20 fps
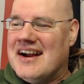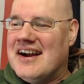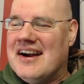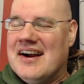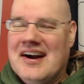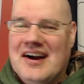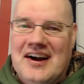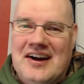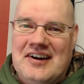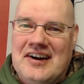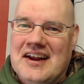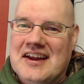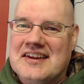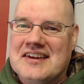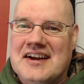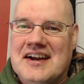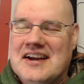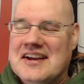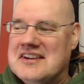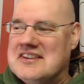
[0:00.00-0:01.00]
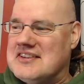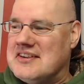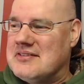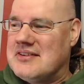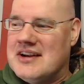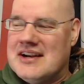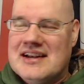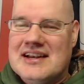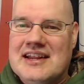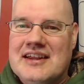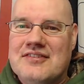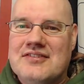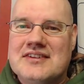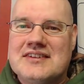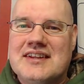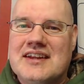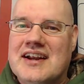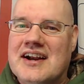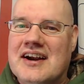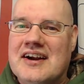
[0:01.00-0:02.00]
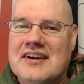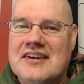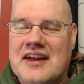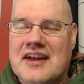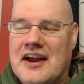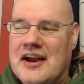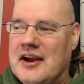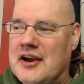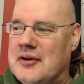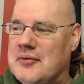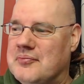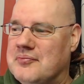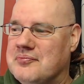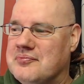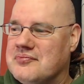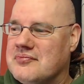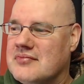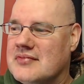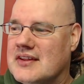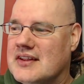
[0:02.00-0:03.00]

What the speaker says: Alright, guys, I'm gonna leave it there.